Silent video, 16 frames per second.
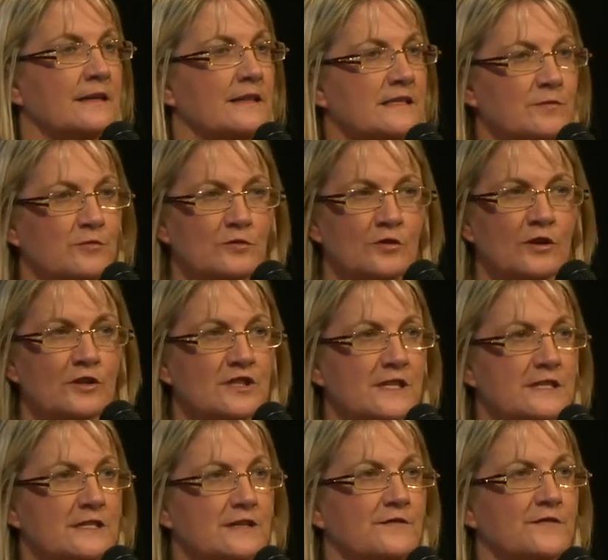This will not
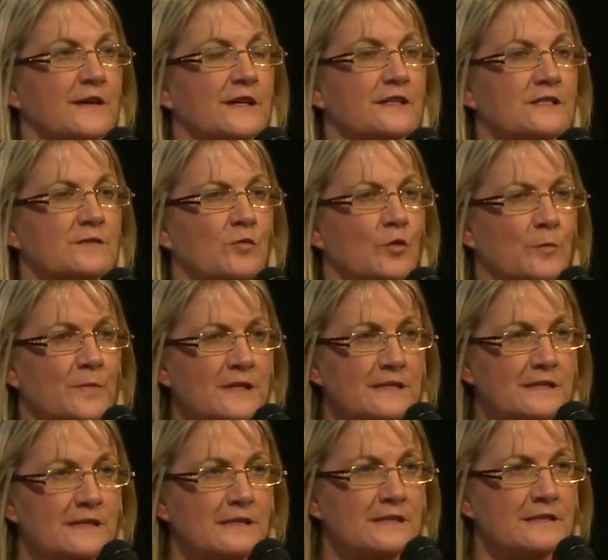just affect small
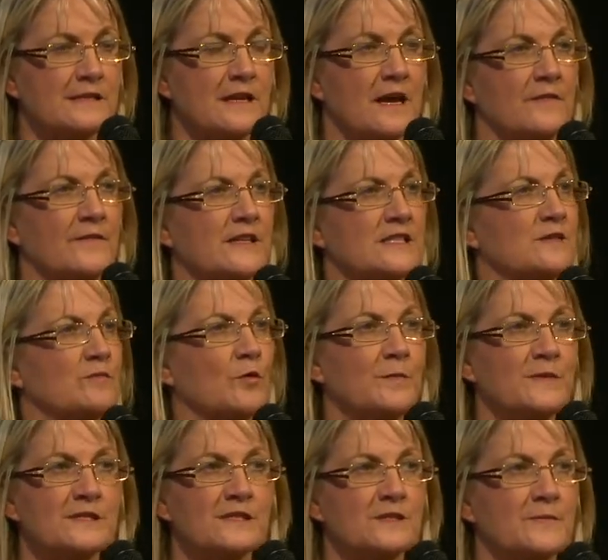business. I've had
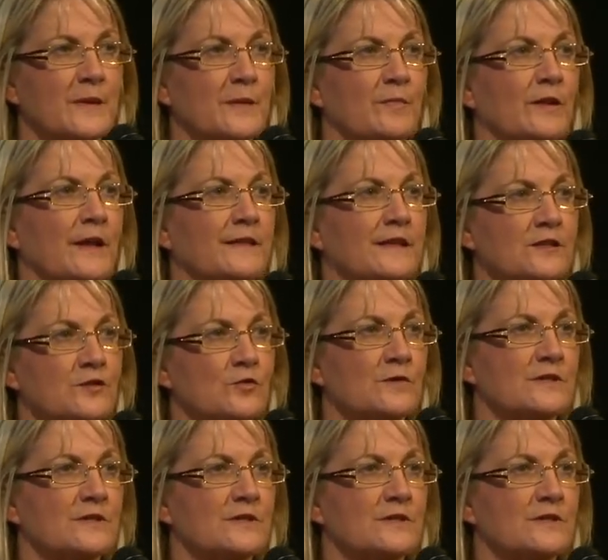small business people at their